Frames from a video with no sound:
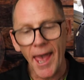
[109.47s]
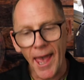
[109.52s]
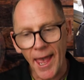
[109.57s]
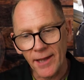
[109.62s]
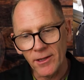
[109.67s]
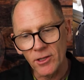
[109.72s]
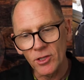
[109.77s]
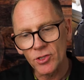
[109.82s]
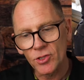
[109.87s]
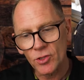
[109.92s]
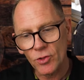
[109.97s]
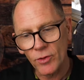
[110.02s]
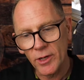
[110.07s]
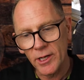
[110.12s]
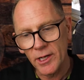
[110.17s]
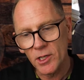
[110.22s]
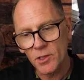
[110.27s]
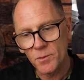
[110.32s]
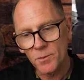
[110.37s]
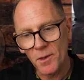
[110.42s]
and the
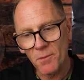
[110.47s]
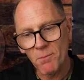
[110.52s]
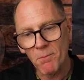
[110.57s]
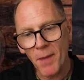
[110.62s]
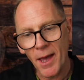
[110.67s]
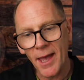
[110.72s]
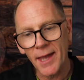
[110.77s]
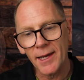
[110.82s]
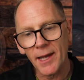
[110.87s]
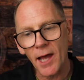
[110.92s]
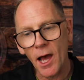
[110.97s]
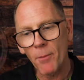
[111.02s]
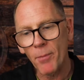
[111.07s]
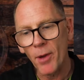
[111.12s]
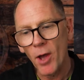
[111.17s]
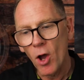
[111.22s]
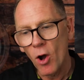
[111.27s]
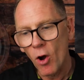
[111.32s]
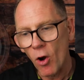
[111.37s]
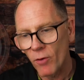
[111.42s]
screen has been made up
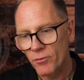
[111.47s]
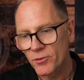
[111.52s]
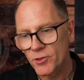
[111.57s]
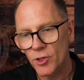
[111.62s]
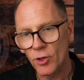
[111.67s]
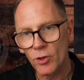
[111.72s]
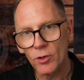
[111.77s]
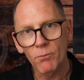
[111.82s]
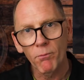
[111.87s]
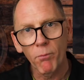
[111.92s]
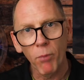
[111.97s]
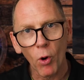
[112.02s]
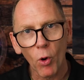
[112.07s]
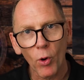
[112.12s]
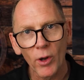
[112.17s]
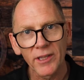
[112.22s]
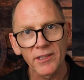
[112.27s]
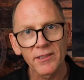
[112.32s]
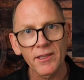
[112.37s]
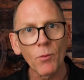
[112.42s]
of certain
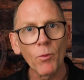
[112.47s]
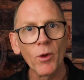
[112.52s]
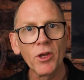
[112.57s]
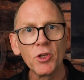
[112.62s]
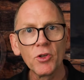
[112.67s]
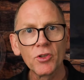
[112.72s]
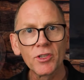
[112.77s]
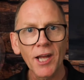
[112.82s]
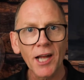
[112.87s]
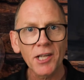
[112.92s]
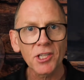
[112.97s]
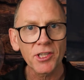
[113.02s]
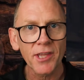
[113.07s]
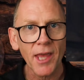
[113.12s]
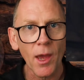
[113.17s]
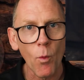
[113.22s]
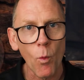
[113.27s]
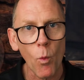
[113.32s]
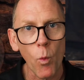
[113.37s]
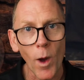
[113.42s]
points, and when you touch
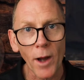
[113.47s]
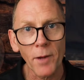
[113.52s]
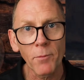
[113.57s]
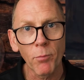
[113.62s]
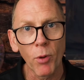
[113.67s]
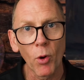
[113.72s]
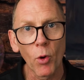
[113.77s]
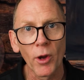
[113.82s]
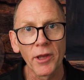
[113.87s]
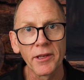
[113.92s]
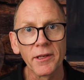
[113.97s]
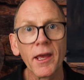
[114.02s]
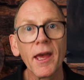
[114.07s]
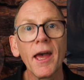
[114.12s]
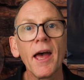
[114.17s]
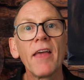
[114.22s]
that one point,